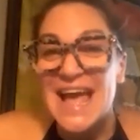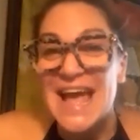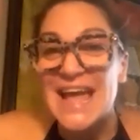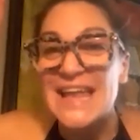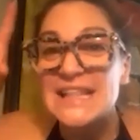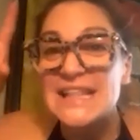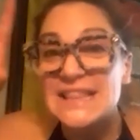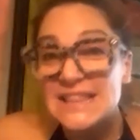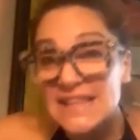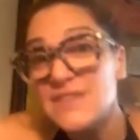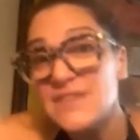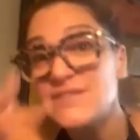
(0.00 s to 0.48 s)
and
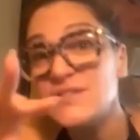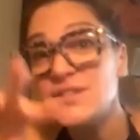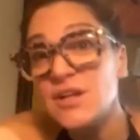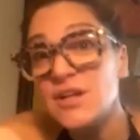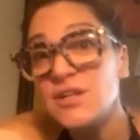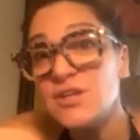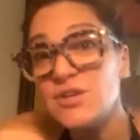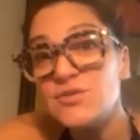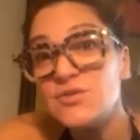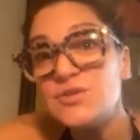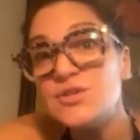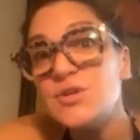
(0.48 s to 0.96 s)
it lives on
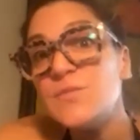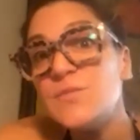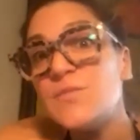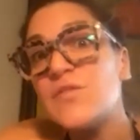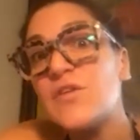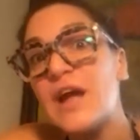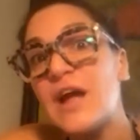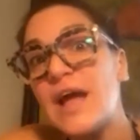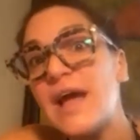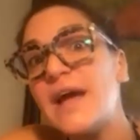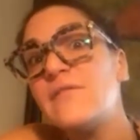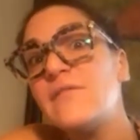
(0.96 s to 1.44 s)
YouTube
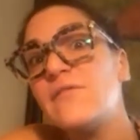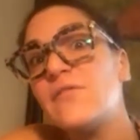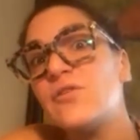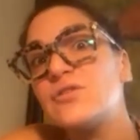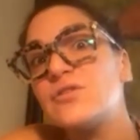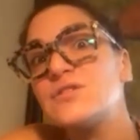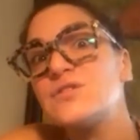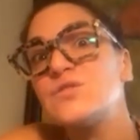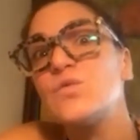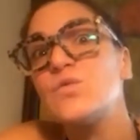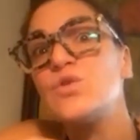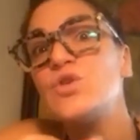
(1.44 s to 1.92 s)
forever.
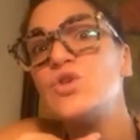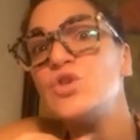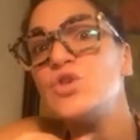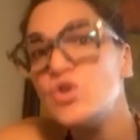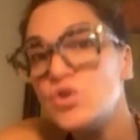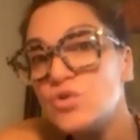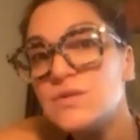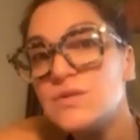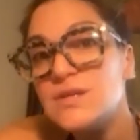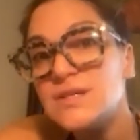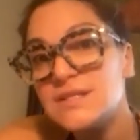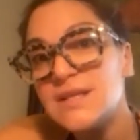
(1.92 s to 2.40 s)
So
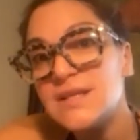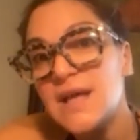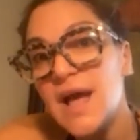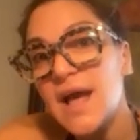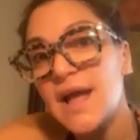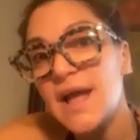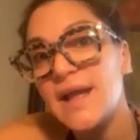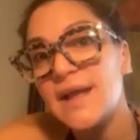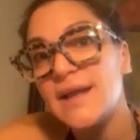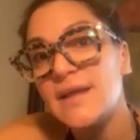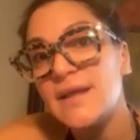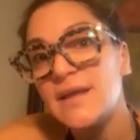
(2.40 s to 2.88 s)
you
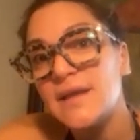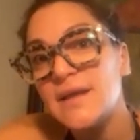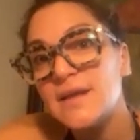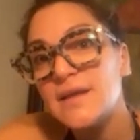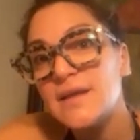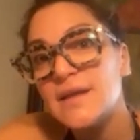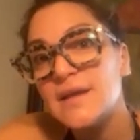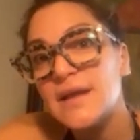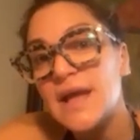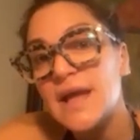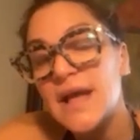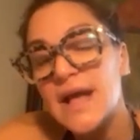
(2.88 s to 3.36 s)
decide
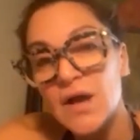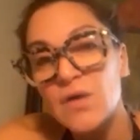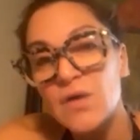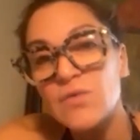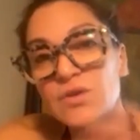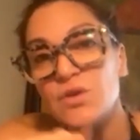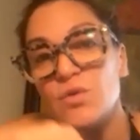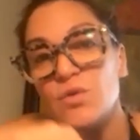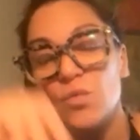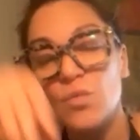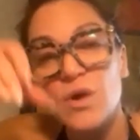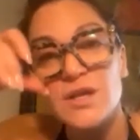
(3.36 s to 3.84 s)
how
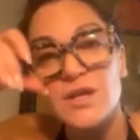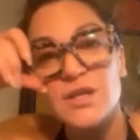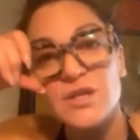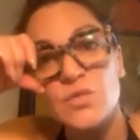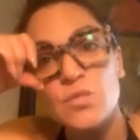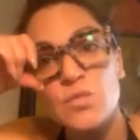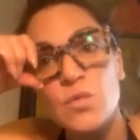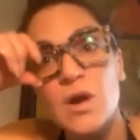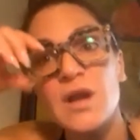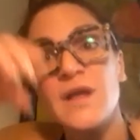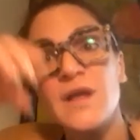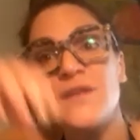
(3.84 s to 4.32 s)
you, what you
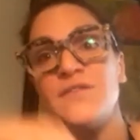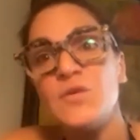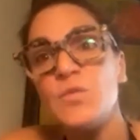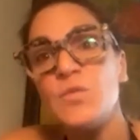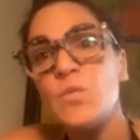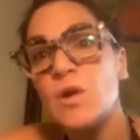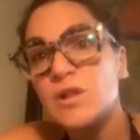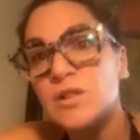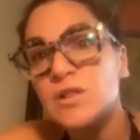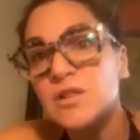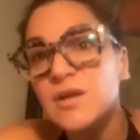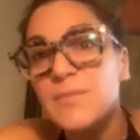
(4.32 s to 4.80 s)
want, if you
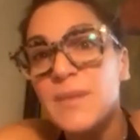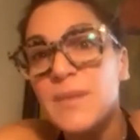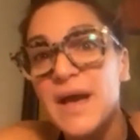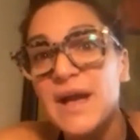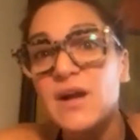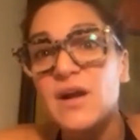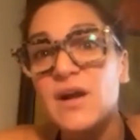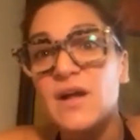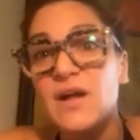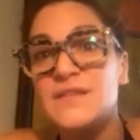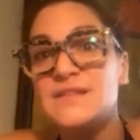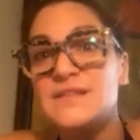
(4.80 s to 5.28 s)
want to look back
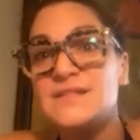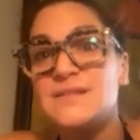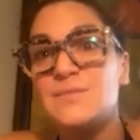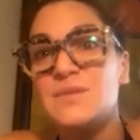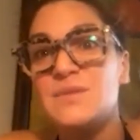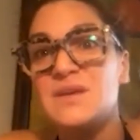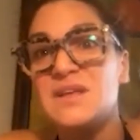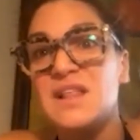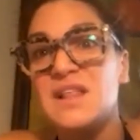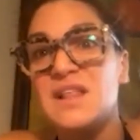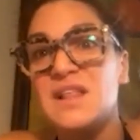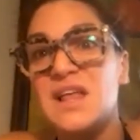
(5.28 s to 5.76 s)
on this and
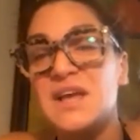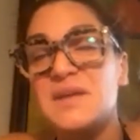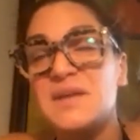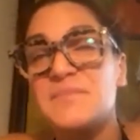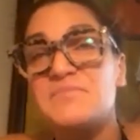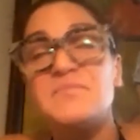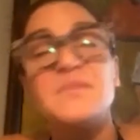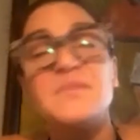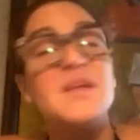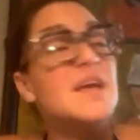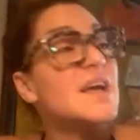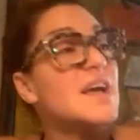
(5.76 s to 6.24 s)
be like,
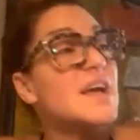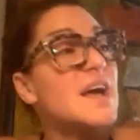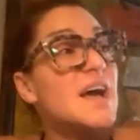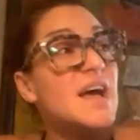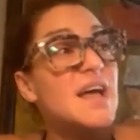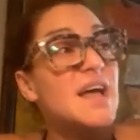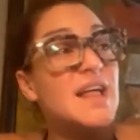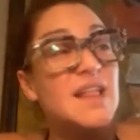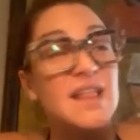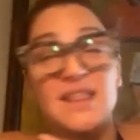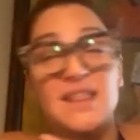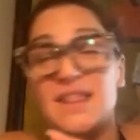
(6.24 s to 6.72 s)

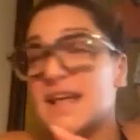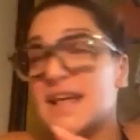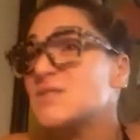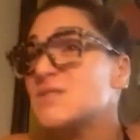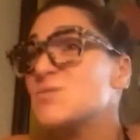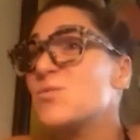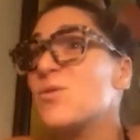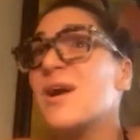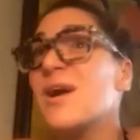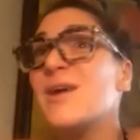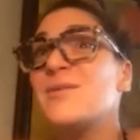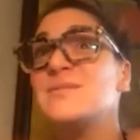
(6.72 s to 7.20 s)

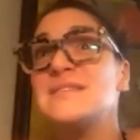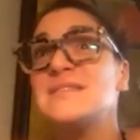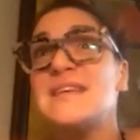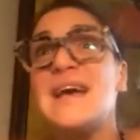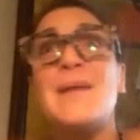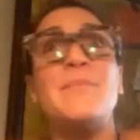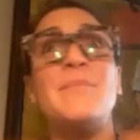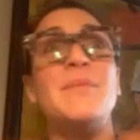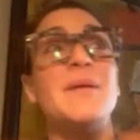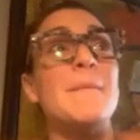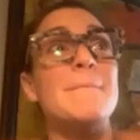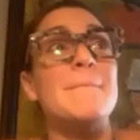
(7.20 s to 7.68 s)
that's where I was
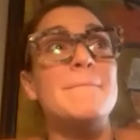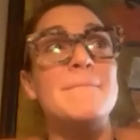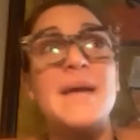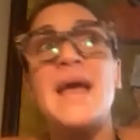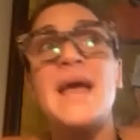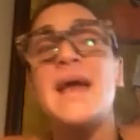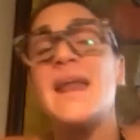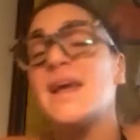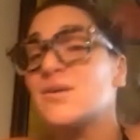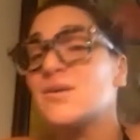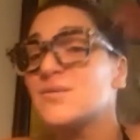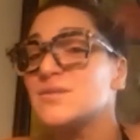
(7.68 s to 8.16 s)
at, but
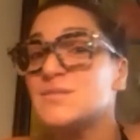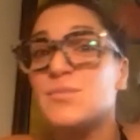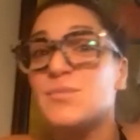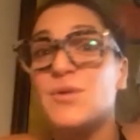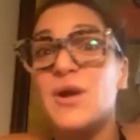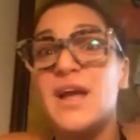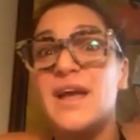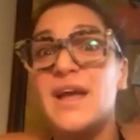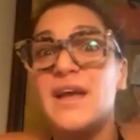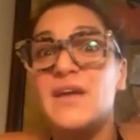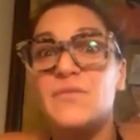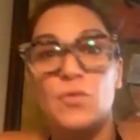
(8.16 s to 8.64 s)
man, I was
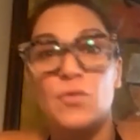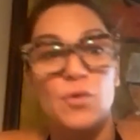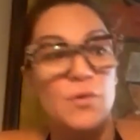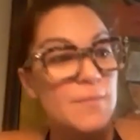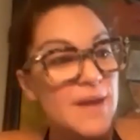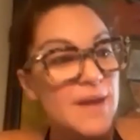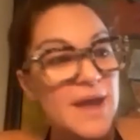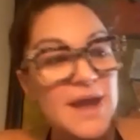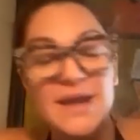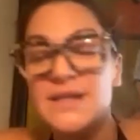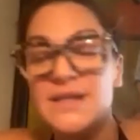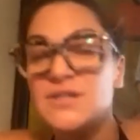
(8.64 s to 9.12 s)
brave, or
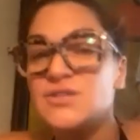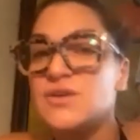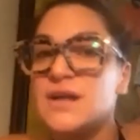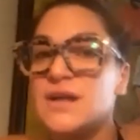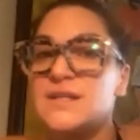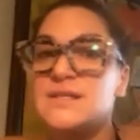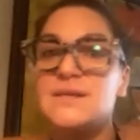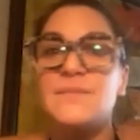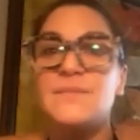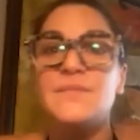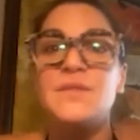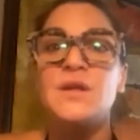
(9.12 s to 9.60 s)
man, I
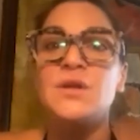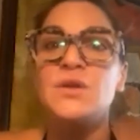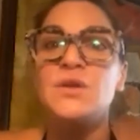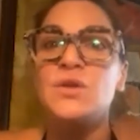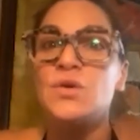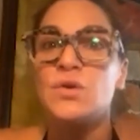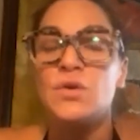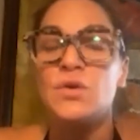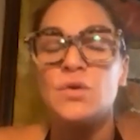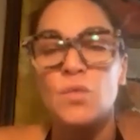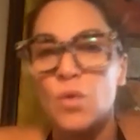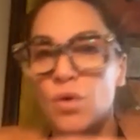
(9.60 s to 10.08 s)
tried something
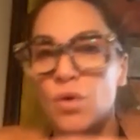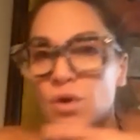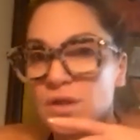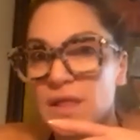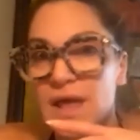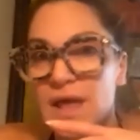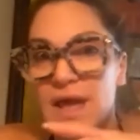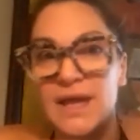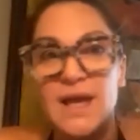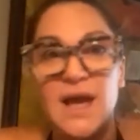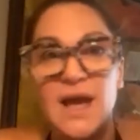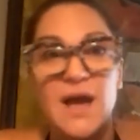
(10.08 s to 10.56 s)
new, or
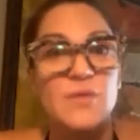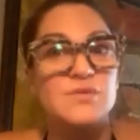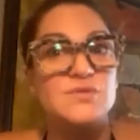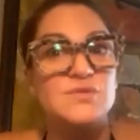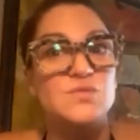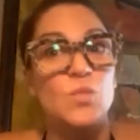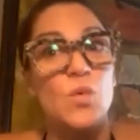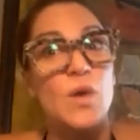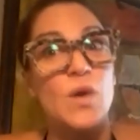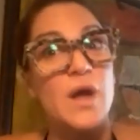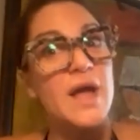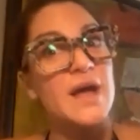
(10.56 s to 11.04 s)
like I was
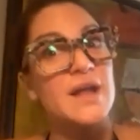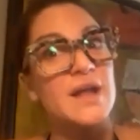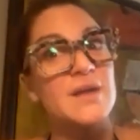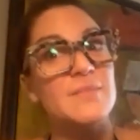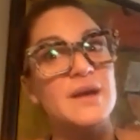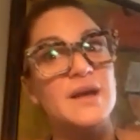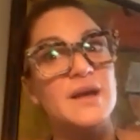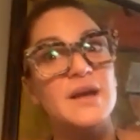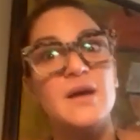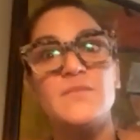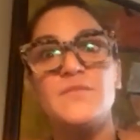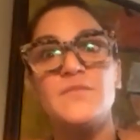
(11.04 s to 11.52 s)
way out of
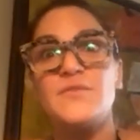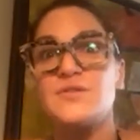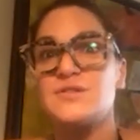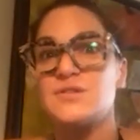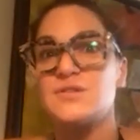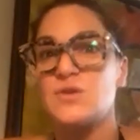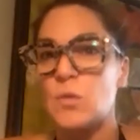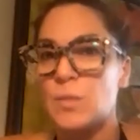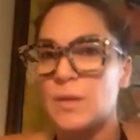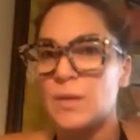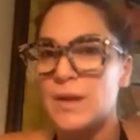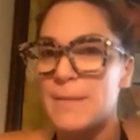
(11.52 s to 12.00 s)
my comfort
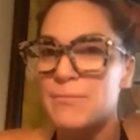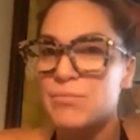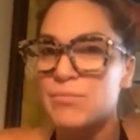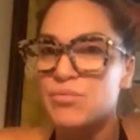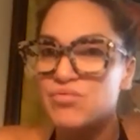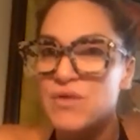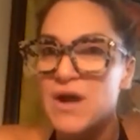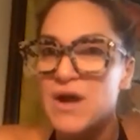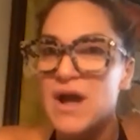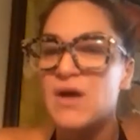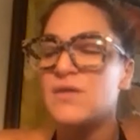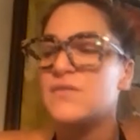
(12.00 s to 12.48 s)
zone, but I'm
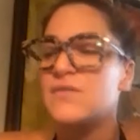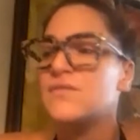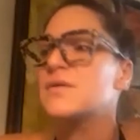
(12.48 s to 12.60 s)
proud of